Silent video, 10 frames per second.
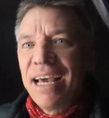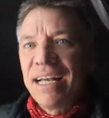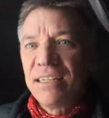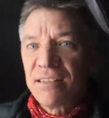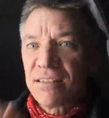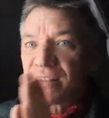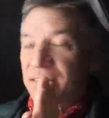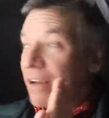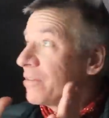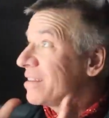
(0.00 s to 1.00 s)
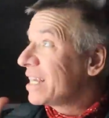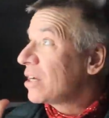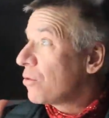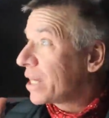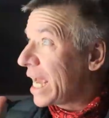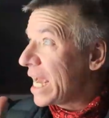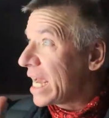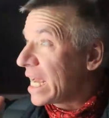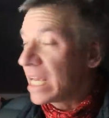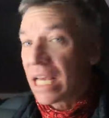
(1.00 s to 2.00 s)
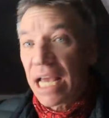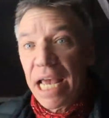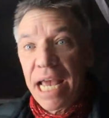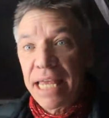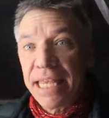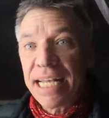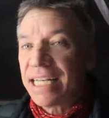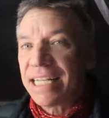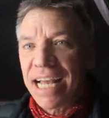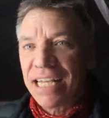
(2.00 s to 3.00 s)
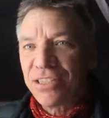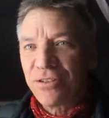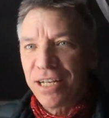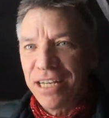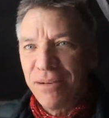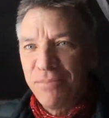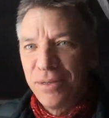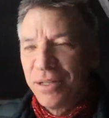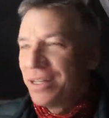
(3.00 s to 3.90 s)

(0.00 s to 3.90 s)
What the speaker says: And he says, is everything okay? And they didn't answer him.